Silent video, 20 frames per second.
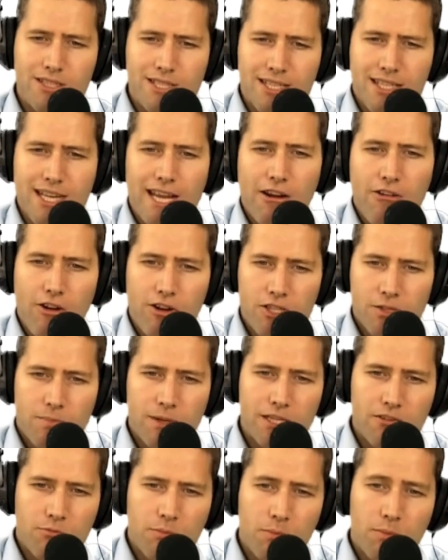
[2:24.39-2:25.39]
It's a narrow
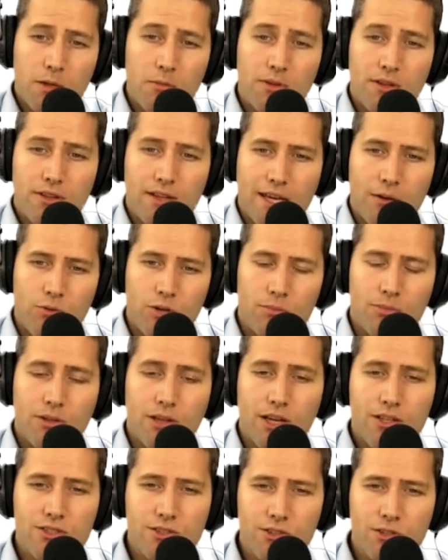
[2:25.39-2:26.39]
spectrum of people that would
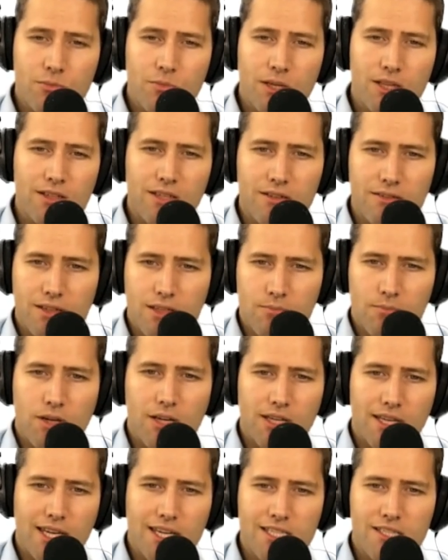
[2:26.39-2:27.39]
apply to, but in
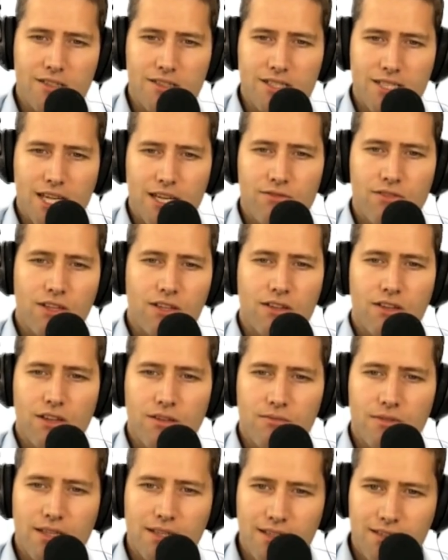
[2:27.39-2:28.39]
my case, it saved the
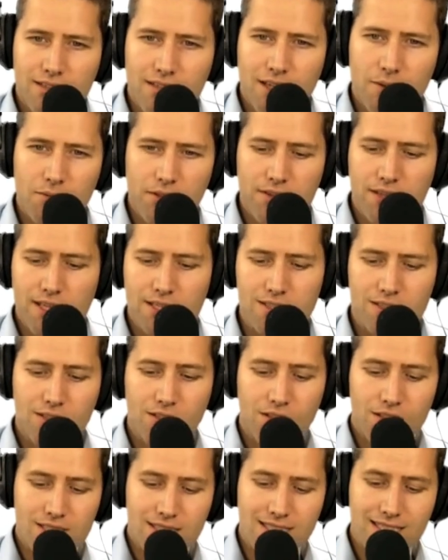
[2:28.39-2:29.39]
client a couple of
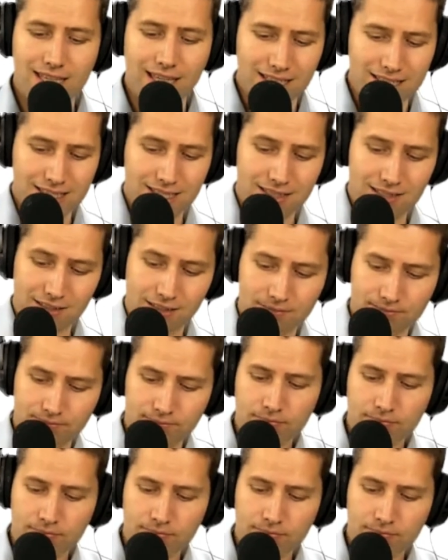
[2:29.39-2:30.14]
$1,000s in tax this year.